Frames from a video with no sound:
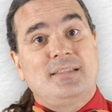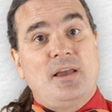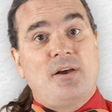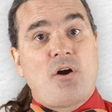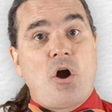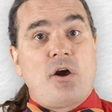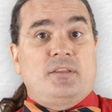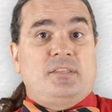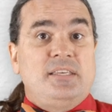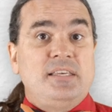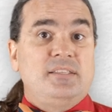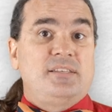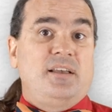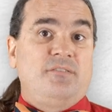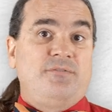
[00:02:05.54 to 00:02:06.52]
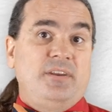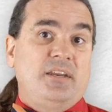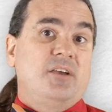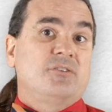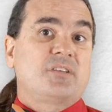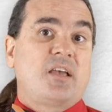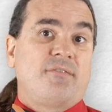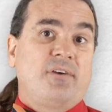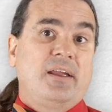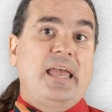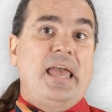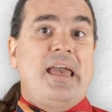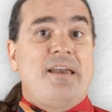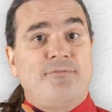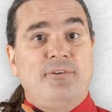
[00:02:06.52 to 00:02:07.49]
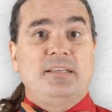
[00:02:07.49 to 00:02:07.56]
there are detailed videos covering
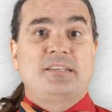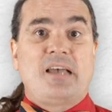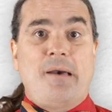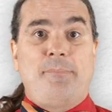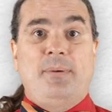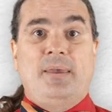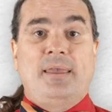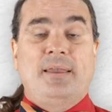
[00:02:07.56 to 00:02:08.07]
every topic,